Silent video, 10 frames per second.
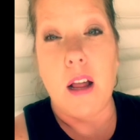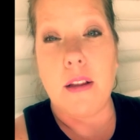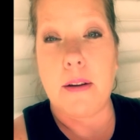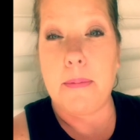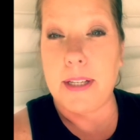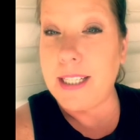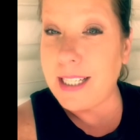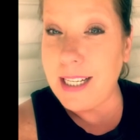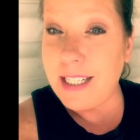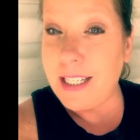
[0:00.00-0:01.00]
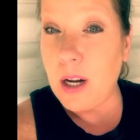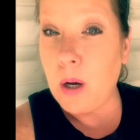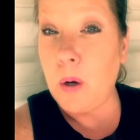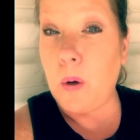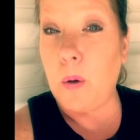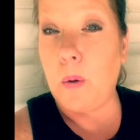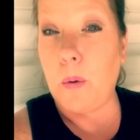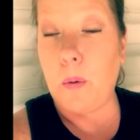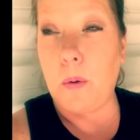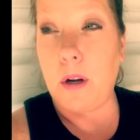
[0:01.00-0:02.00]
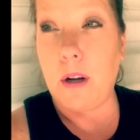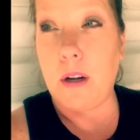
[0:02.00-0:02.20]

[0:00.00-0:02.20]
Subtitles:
little bit of schizo,